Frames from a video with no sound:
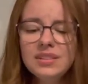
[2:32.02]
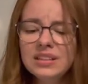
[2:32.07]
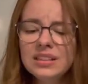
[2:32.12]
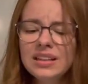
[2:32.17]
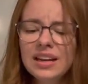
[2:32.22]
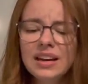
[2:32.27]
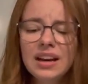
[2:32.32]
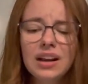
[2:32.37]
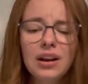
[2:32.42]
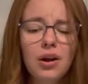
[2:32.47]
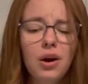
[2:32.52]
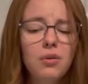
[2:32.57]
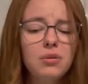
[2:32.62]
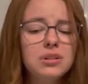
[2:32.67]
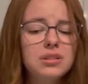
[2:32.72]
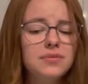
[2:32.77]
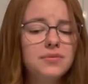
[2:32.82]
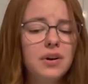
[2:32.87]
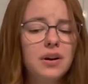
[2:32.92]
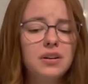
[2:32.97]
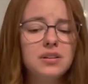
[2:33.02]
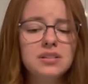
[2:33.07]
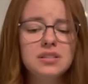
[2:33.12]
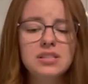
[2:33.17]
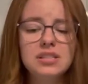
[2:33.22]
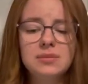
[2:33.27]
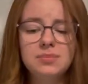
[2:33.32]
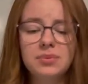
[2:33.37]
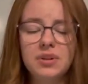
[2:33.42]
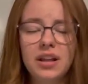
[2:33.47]
and I know as far as
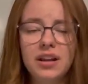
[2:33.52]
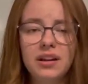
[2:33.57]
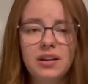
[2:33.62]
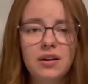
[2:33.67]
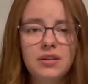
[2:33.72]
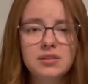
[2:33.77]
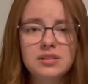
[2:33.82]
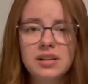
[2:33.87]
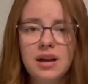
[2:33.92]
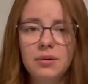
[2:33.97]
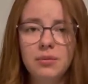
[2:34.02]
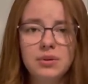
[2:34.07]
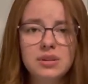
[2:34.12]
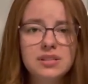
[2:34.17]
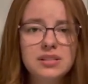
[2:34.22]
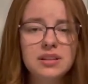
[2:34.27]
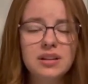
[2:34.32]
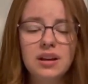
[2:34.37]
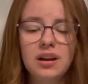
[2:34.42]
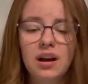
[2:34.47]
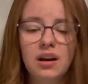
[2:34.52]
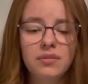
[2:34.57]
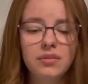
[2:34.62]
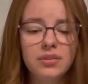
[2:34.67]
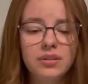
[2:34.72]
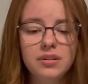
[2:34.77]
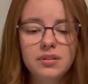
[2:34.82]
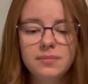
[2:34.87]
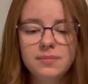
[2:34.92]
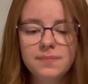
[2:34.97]
his blood goes, I wasn't
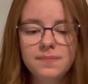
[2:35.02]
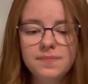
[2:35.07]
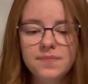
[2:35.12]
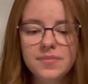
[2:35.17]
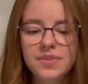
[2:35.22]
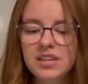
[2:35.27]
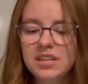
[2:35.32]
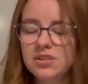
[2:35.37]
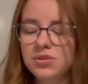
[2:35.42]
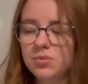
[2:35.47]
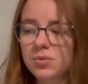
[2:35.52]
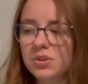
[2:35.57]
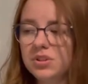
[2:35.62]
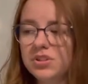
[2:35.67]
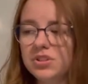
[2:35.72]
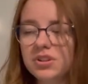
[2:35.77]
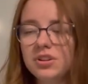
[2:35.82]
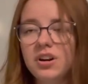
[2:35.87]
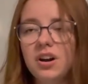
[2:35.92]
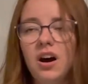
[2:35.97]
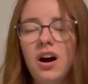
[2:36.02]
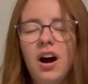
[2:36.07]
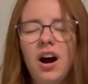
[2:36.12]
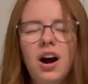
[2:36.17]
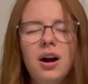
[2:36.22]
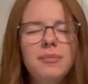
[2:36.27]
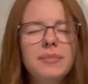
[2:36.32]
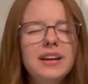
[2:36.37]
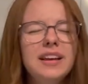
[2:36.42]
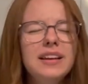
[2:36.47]
covered. These words are gonna
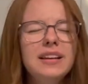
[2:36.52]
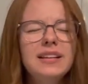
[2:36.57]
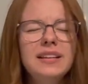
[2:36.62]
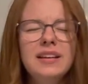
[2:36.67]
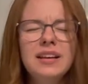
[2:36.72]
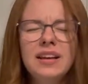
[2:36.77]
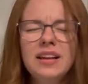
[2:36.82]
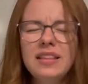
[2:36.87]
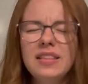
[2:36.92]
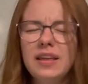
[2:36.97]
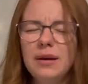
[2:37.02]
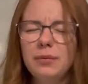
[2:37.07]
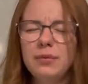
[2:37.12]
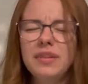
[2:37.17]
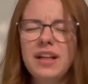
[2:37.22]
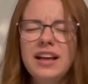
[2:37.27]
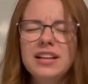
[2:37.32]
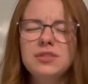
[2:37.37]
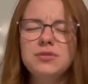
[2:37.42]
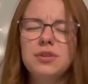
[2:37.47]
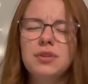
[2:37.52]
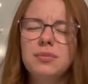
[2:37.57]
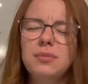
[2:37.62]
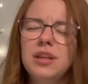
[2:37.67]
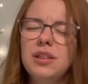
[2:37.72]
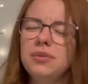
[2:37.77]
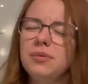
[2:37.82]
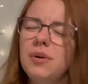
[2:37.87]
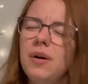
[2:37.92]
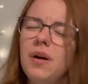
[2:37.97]
haunt me. They will last with
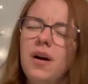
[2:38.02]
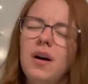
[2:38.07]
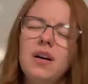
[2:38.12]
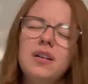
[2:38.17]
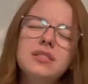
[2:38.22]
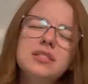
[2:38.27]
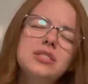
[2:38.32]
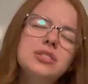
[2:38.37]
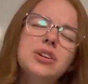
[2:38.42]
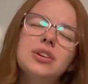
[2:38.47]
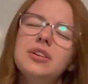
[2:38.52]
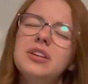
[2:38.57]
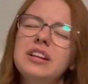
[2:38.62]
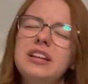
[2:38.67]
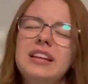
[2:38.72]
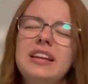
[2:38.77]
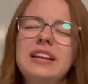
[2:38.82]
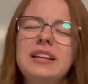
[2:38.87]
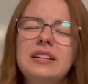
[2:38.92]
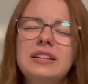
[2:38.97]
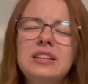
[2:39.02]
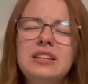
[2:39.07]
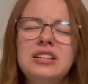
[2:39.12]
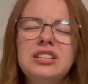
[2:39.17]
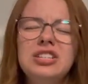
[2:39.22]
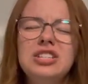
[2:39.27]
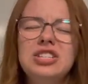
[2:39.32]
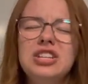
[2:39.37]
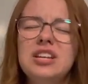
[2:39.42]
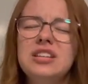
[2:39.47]
me throughout all eternity.
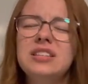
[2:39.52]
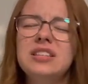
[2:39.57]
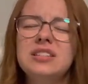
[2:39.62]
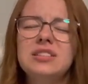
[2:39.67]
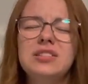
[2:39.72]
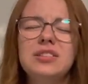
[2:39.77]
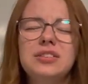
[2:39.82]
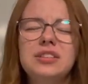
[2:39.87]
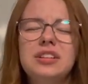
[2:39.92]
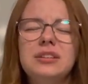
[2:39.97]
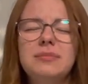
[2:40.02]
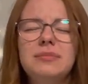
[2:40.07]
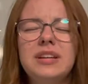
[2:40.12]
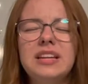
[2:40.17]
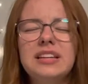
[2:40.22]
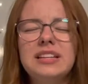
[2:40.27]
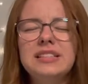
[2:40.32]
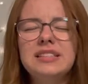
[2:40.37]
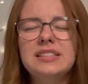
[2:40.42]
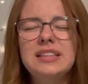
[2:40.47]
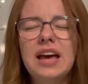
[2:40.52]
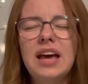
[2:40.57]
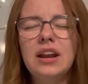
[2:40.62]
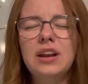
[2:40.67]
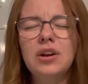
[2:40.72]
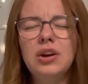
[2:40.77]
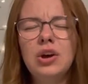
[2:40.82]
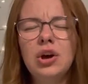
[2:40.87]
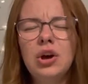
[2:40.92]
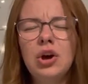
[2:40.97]
Jesus looked at me and said,
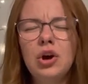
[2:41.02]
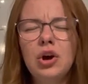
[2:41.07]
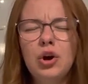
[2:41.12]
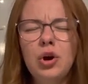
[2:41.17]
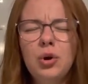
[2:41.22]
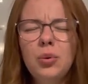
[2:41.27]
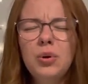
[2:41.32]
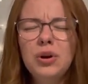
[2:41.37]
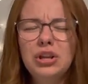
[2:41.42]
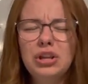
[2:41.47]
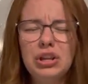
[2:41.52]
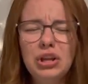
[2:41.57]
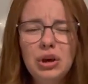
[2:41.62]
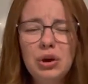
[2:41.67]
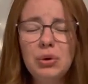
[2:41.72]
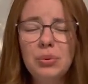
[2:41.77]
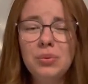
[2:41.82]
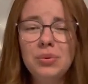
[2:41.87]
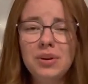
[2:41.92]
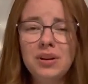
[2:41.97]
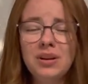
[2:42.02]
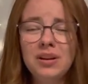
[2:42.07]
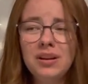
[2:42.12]
Who are you?